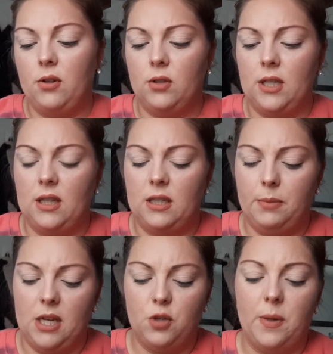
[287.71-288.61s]
using this
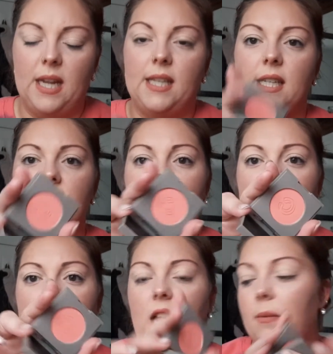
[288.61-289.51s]
blush, but I didn't
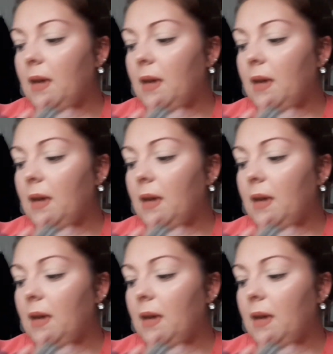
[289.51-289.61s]
this time.